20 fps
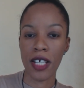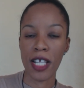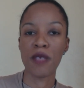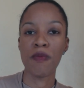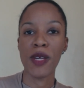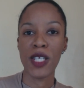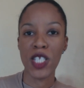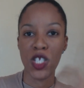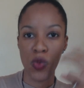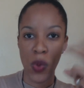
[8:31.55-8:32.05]
It's
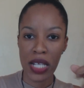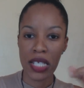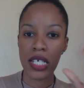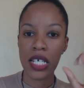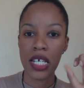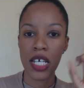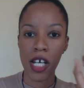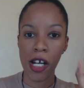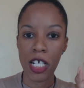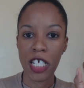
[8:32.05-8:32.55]
been
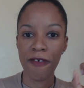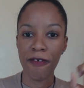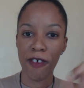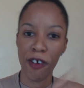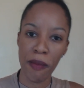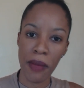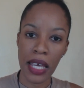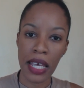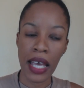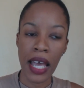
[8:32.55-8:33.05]
20 years
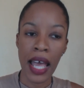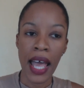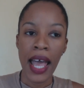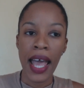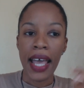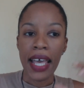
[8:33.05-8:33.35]
for me,